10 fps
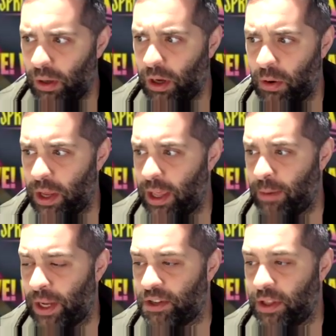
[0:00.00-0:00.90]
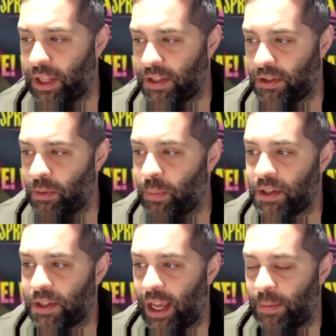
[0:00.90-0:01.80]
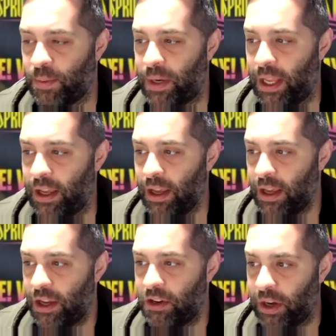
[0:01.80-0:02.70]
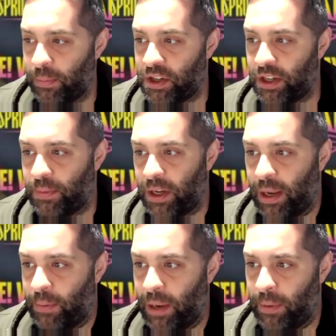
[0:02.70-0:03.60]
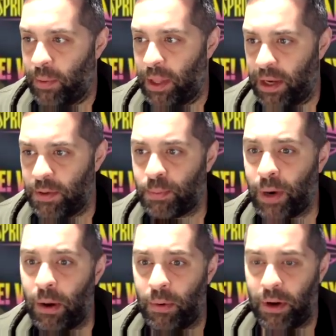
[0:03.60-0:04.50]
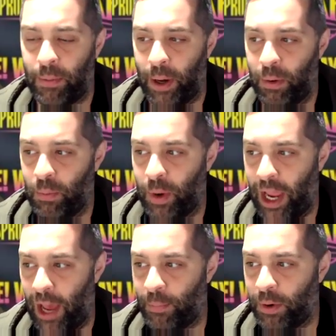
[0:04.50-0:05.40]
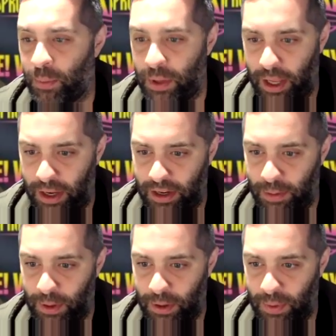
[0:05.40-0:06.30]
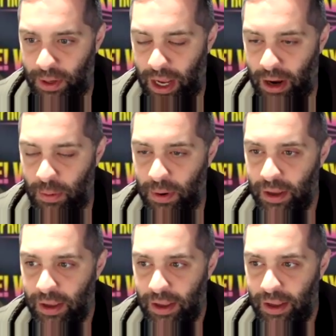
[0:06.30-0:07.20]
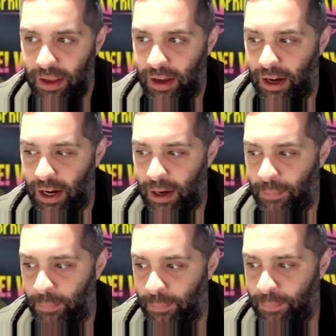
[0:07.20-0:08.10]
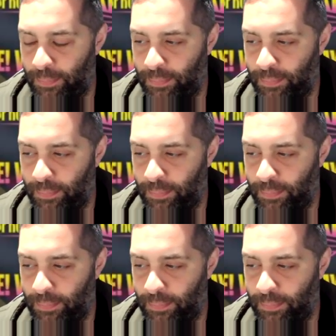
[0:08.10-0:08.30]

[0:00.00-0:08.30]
Cody had mentioned this numerous times when he jumped ship to WWE that he was proud about what happened with AEW and um